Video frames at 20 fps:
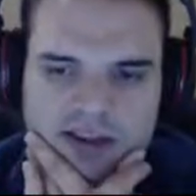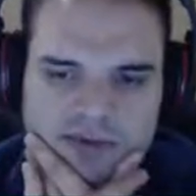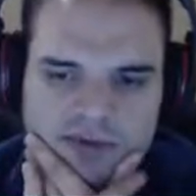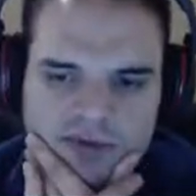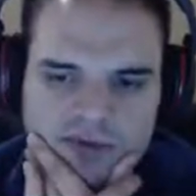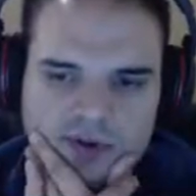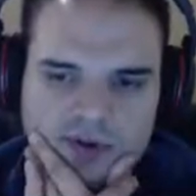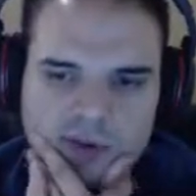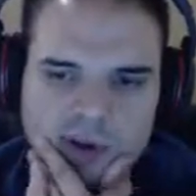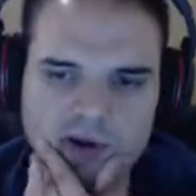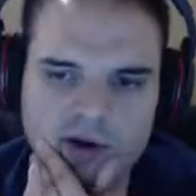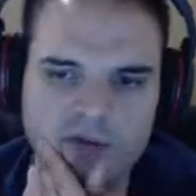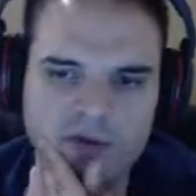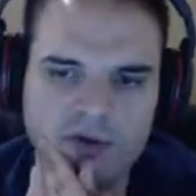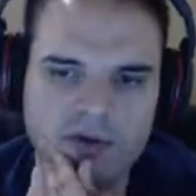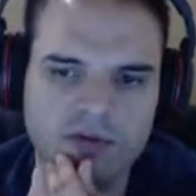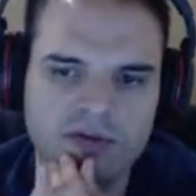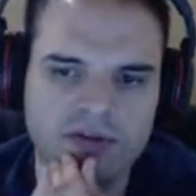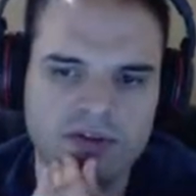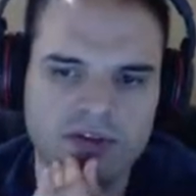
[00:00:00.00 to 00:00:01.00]
Mega
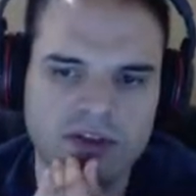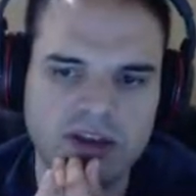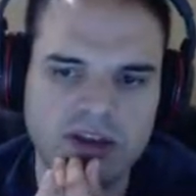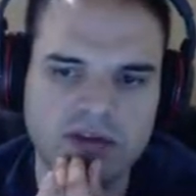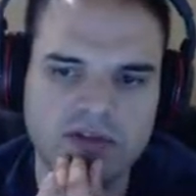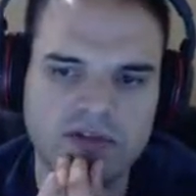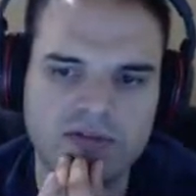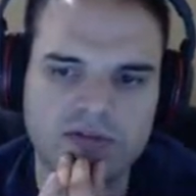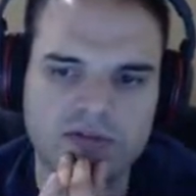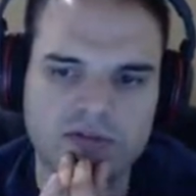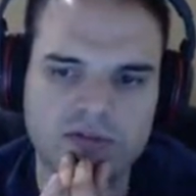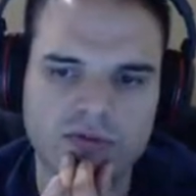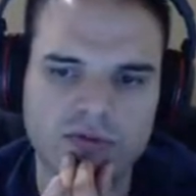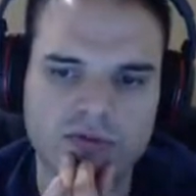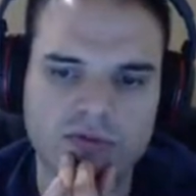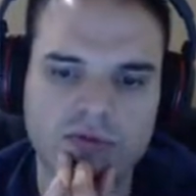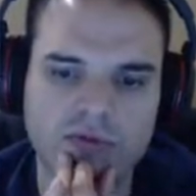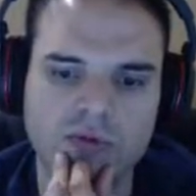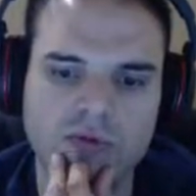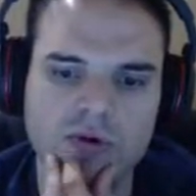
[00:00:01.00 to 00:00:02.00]
Rolls into
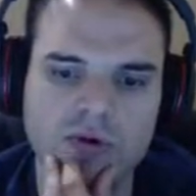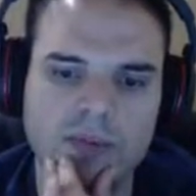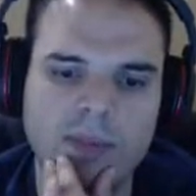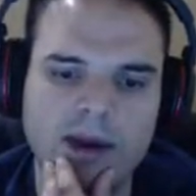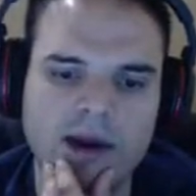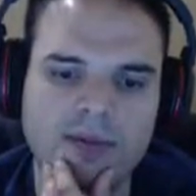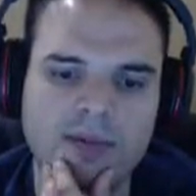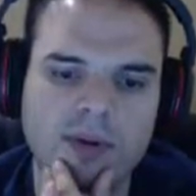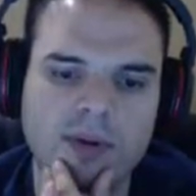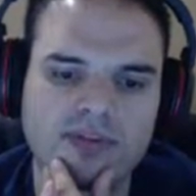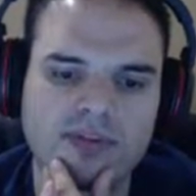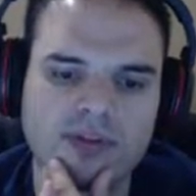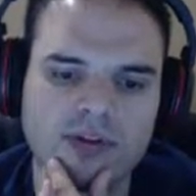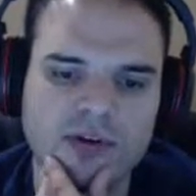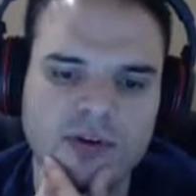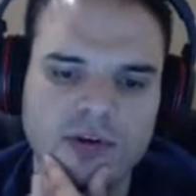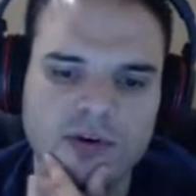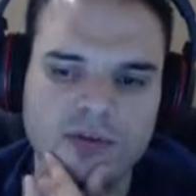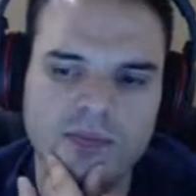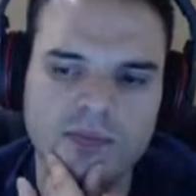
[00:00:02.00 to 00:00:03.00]
Mega
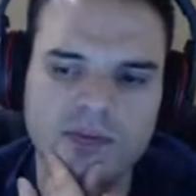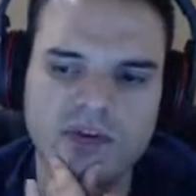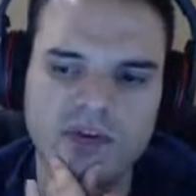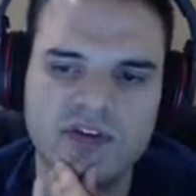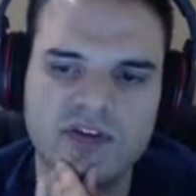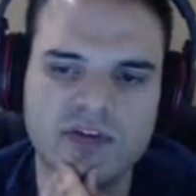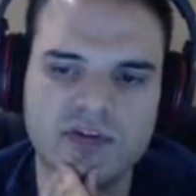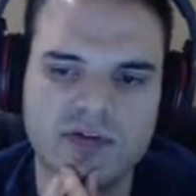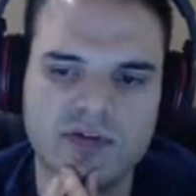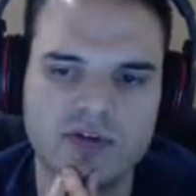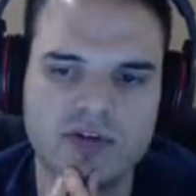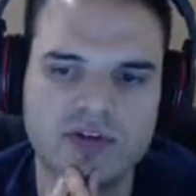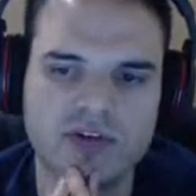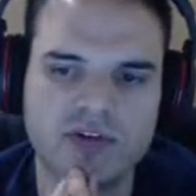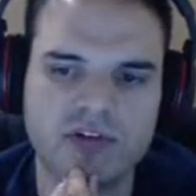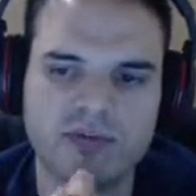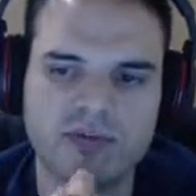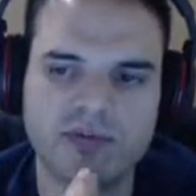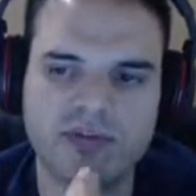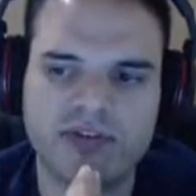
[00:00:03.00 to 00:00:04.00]
Abomasnow, Sylveon just goes to
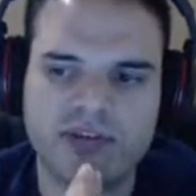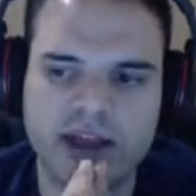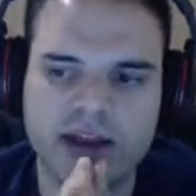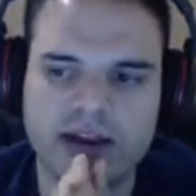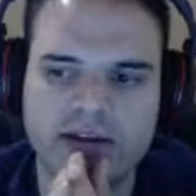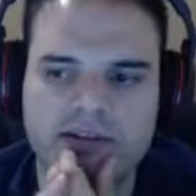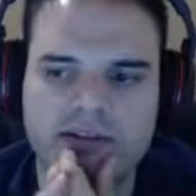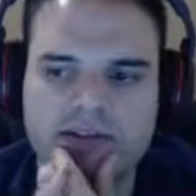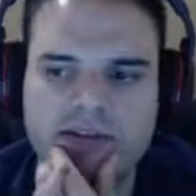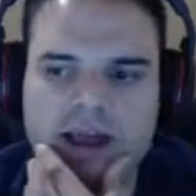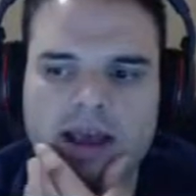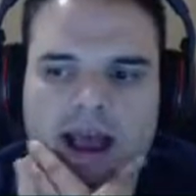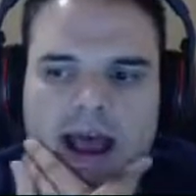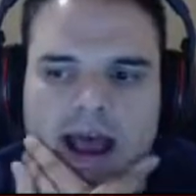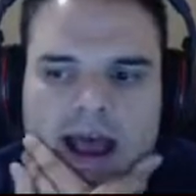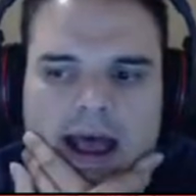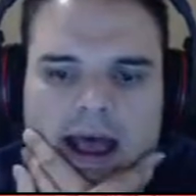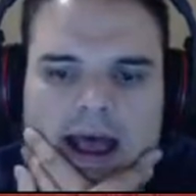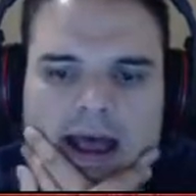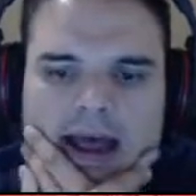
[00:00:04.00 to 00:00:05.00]
Protect,
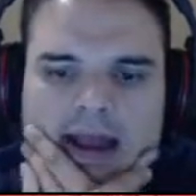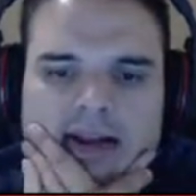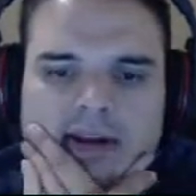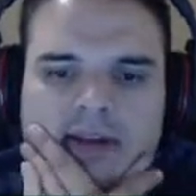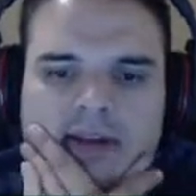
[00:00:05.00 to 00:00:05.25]
and